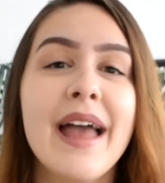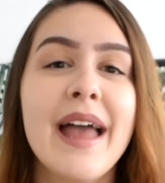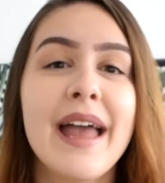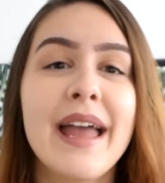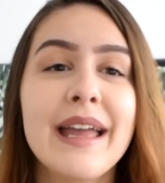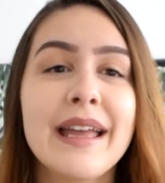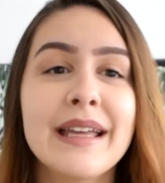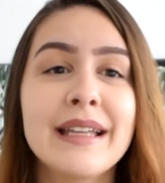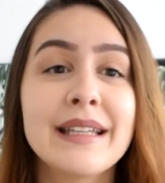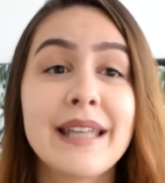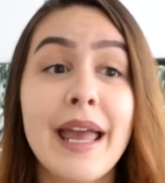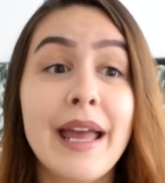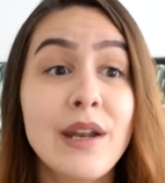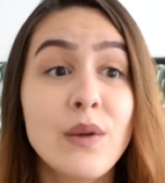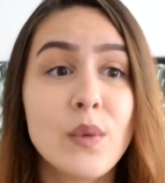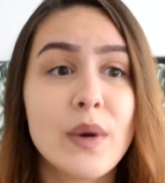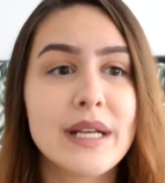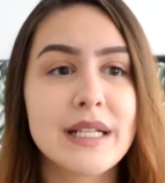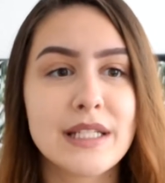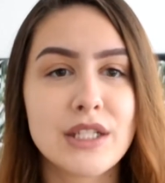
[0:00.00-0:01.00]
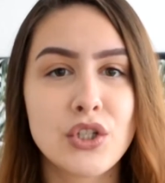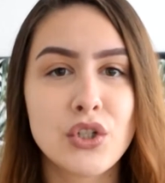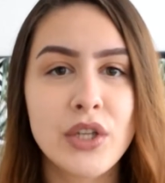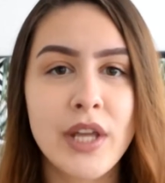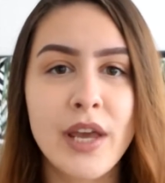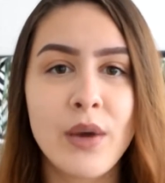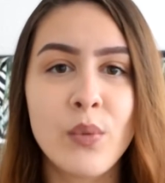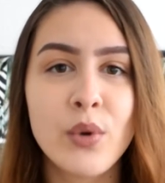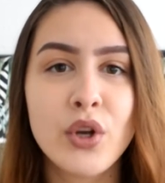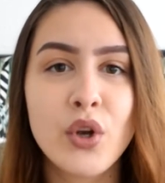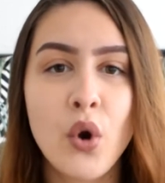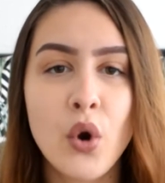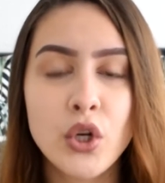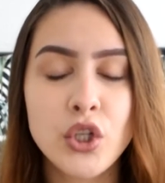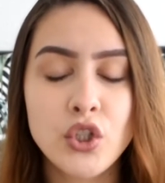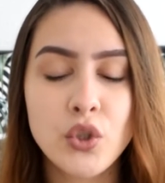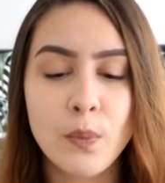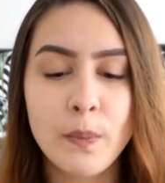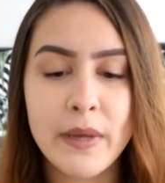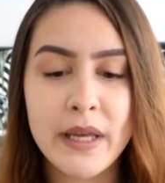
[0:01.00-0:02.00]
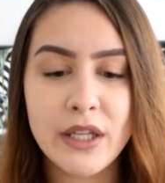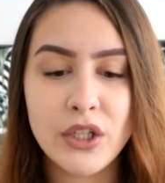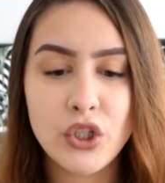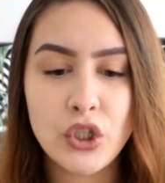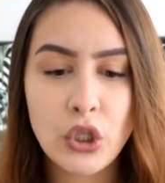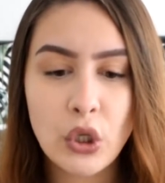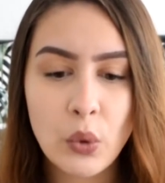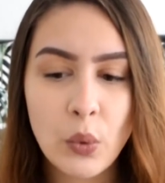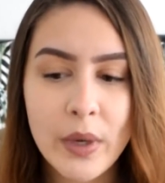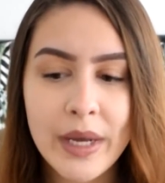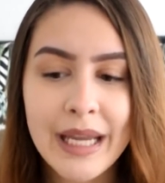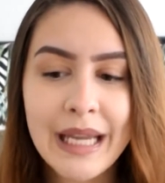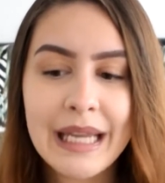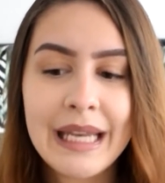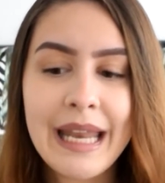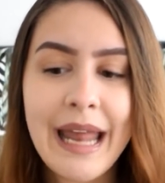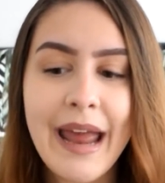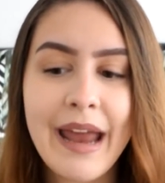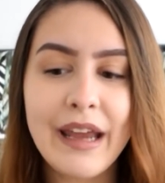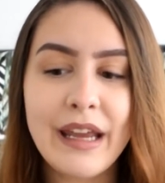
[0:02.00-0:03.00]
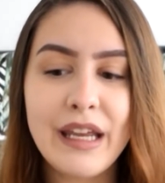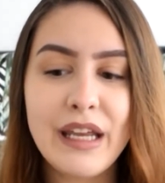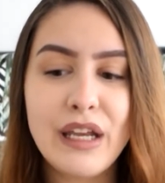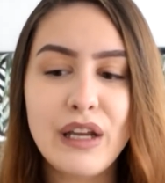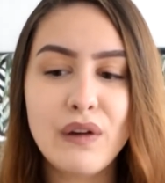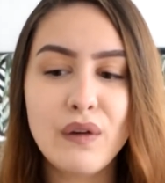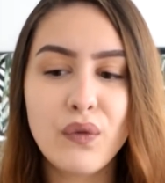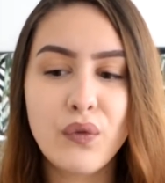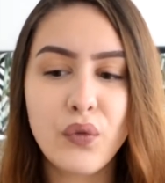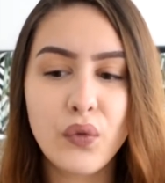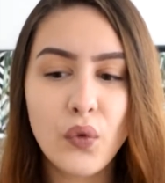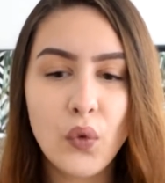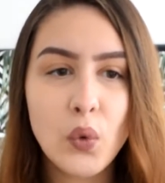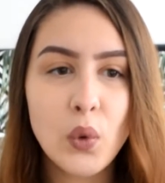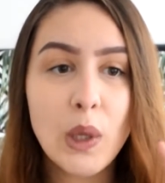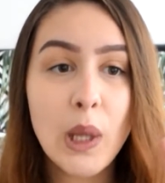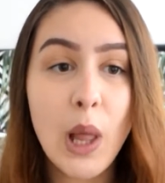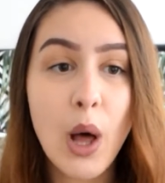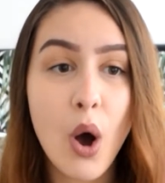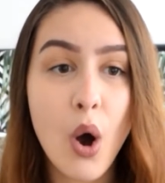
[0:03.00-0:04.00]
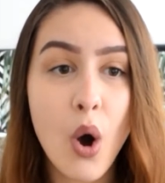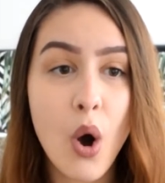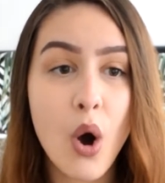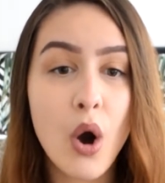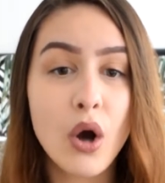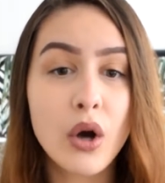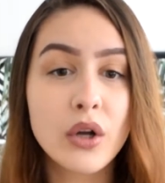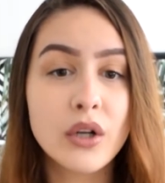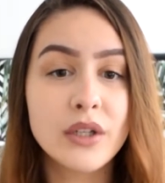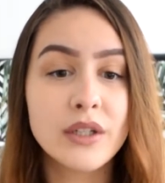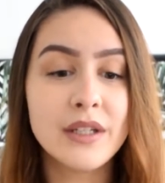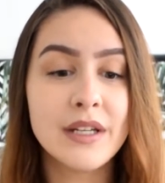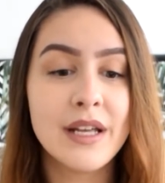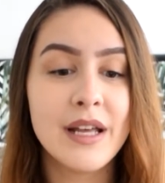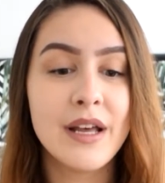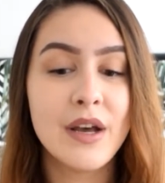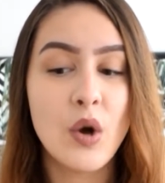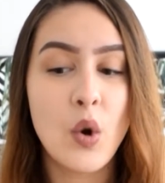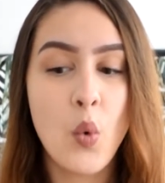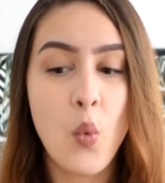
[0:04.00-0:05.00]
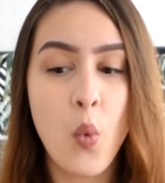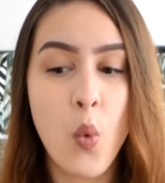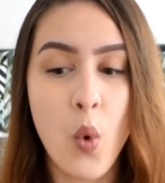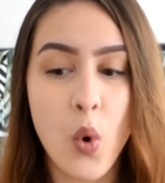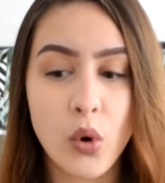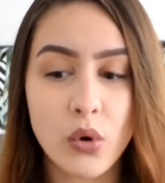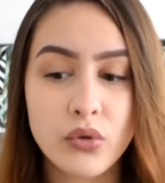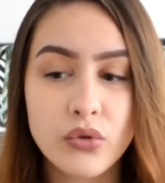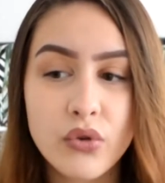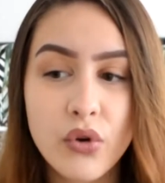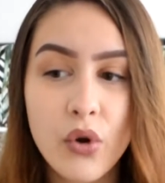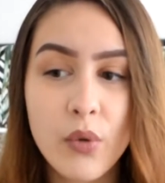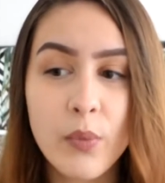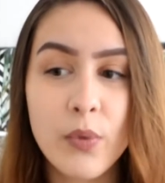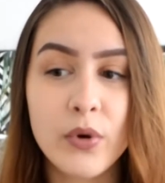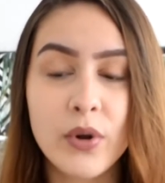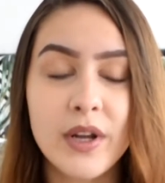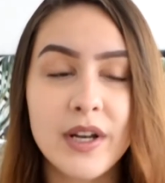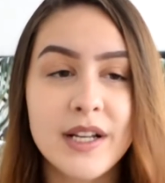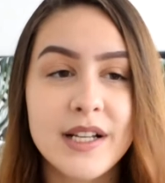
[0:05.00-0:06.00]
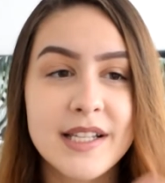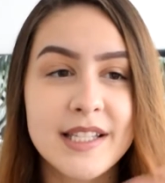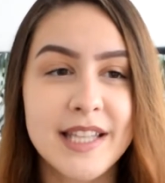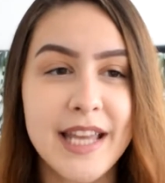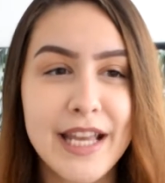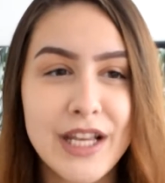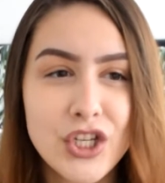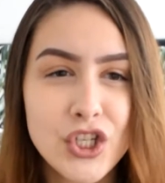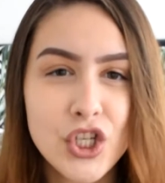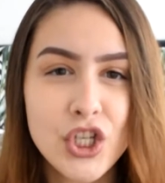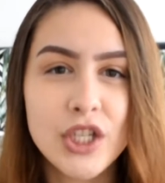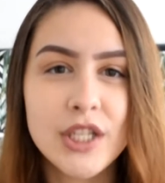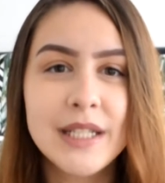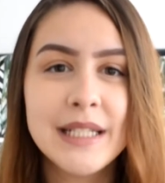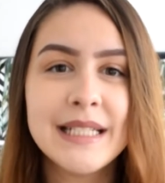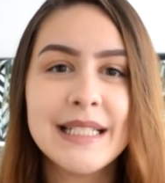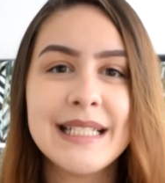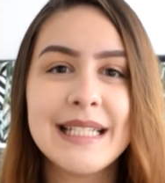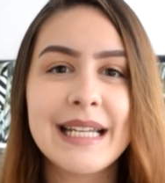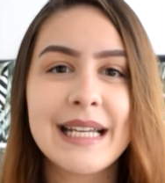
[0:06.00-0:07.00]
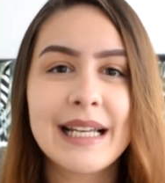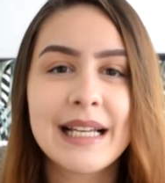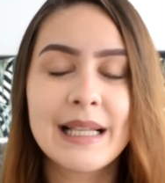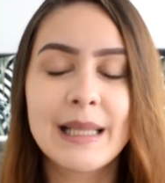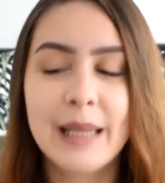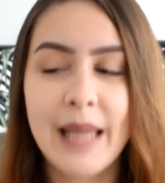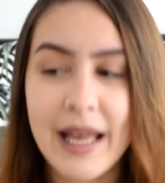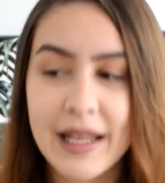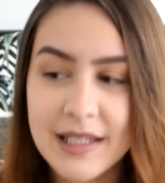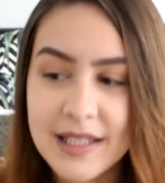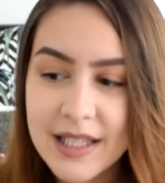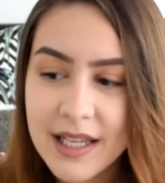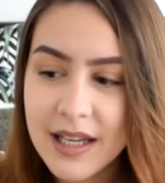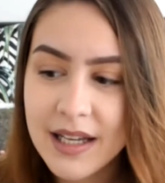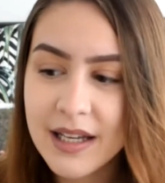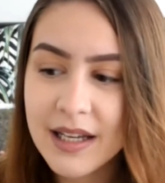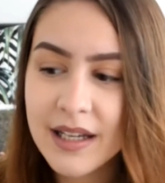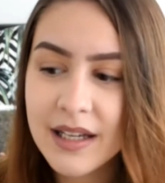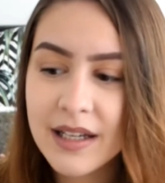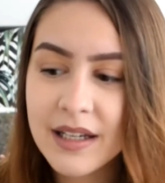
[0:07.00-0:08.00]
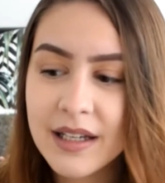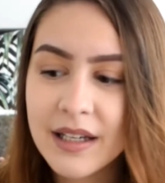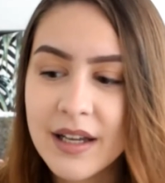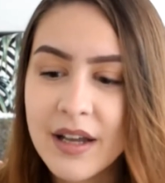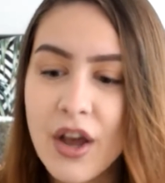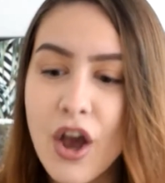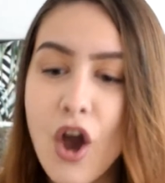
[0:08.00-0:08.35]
And anyways, today we're going to be doing a full-on wardrobe organization, declutter,